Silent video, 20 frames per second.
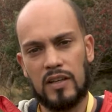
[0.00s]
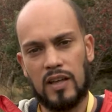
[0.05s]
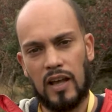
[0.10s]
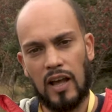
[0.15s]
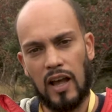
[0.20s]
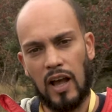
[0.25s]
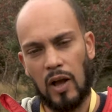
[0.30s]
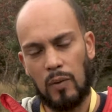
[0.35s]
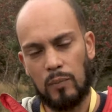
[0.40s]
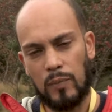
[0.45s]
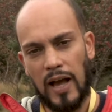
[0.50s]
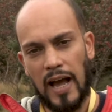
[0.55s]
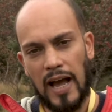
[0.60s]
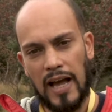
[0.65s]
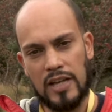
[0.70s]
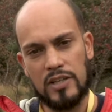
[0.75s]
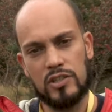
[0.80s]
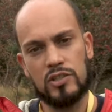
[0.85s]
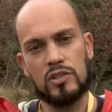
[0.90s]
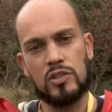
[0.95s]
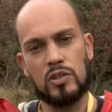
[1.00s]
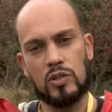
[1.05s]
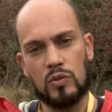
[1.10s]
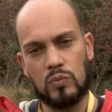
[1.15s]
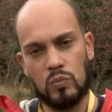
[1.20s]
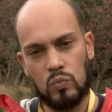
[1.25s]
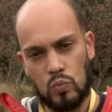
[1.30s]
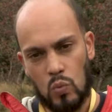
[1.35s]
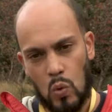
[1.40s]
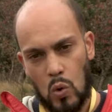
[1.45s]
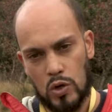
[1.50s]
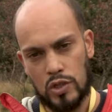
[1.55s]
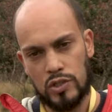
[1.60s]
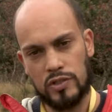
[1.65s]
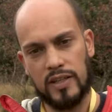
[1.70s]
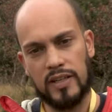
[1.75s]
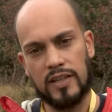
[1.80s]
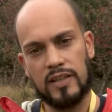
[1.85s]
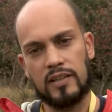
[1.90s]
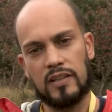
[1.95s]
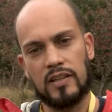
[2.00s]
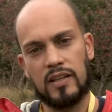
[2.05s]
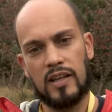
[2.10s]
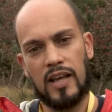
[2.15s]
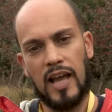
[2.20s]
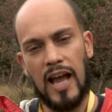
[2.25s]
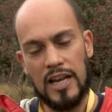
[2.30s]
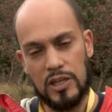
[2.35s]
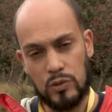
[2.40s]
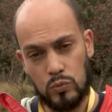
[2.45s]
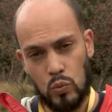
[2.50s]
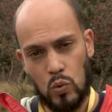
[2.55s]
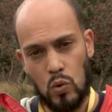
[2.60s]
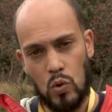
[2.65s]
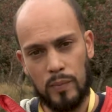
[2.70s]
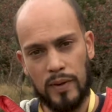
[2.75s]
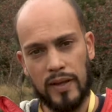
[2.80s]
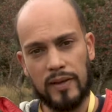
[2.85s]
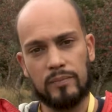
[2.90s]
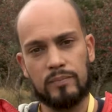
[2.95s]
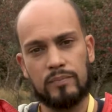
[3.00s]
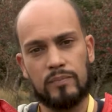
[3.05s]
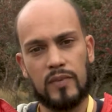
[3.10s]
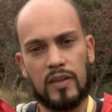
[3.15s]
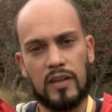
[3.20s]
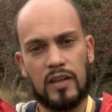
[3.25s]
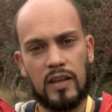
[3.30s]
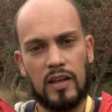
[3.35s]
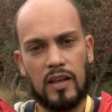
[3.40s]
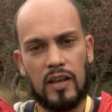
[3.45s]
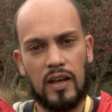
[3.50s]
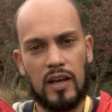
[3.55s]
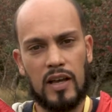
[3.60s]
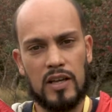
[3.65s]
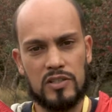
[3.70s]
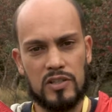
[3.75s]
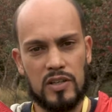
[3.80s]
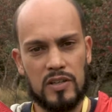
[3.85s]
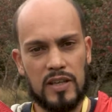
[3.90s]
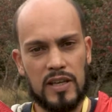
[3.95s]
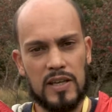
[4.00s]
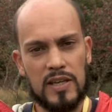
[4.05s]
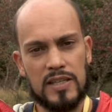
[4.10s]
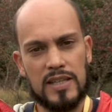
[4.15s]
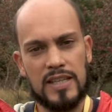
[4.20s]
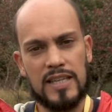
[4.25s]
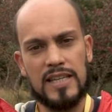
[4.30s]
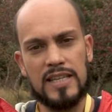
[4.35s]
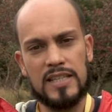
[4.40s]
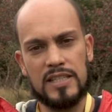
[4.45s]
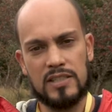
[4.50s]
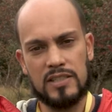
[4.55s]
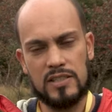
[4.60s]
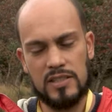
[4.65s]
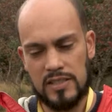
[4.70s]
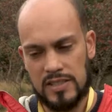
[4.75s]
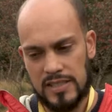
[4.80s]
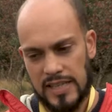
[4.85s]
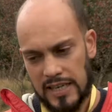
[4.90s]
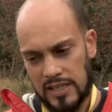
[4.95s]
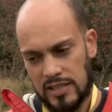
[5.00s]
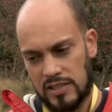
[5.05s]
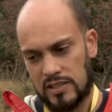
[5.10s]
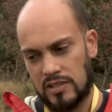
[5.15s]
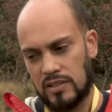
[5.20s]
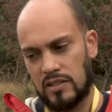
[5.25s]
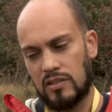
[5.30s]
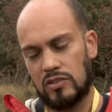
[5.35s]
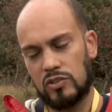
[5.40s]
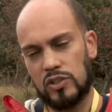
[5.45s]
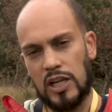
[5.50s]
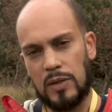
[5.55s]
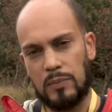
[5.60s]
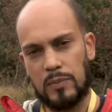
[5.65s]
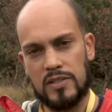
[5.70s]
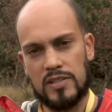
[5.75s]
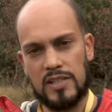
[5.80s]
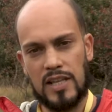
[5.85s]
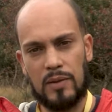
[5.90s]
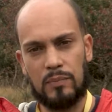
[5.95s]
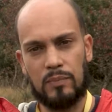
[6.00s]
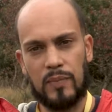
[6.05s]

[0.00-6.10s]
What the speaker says: and to watering and warming. And so these 6 treatments then